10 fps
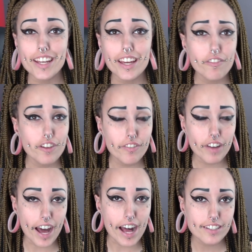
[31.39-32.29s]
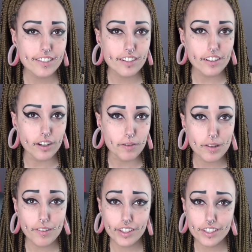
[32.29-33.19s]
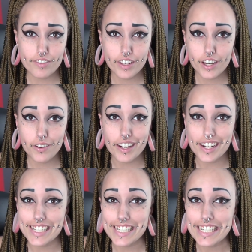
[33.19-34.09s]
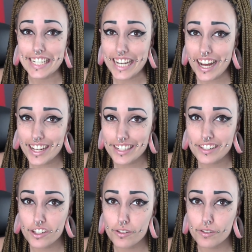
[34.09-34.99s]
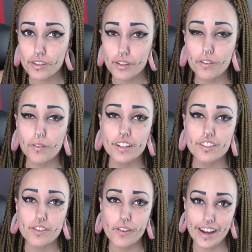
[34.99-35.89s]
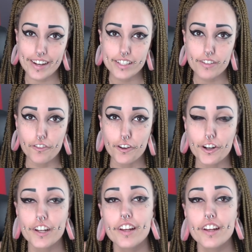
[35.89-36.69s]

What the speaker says: if you've asked on a previous video and I did not do the request you asked for,